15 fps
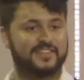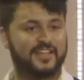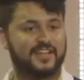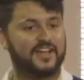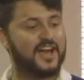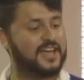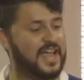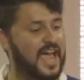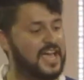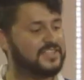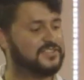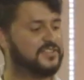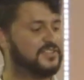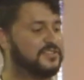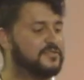thing. God
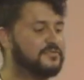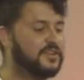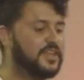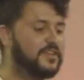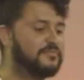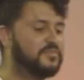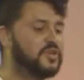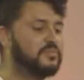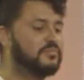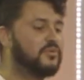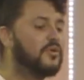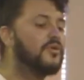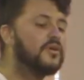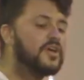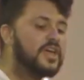asks us to forgive
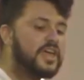people.